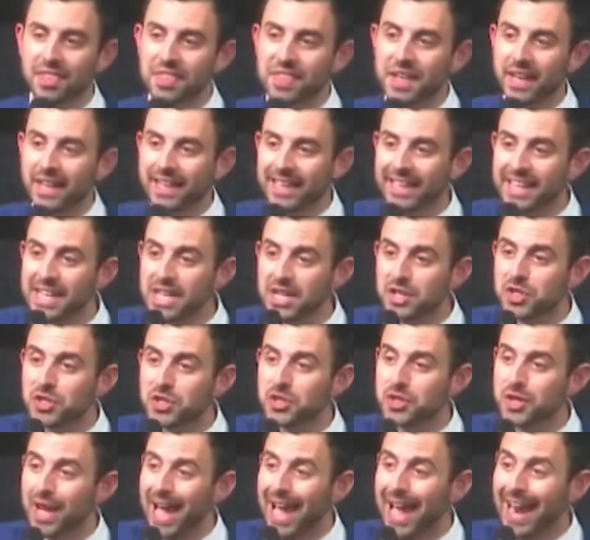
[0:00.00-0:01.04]
that
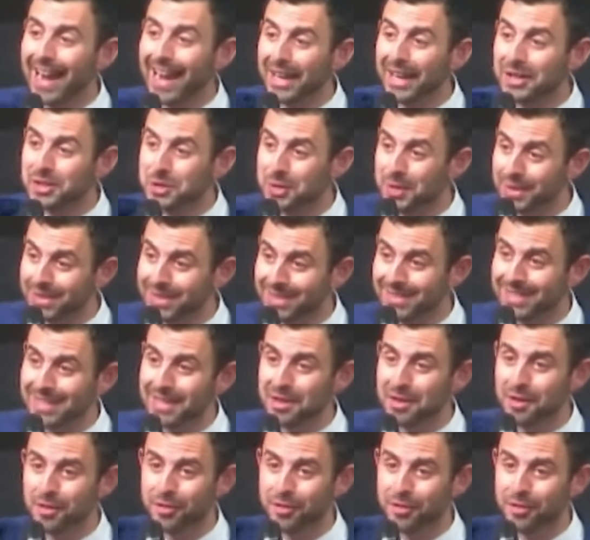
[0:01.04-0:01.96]
leached electricity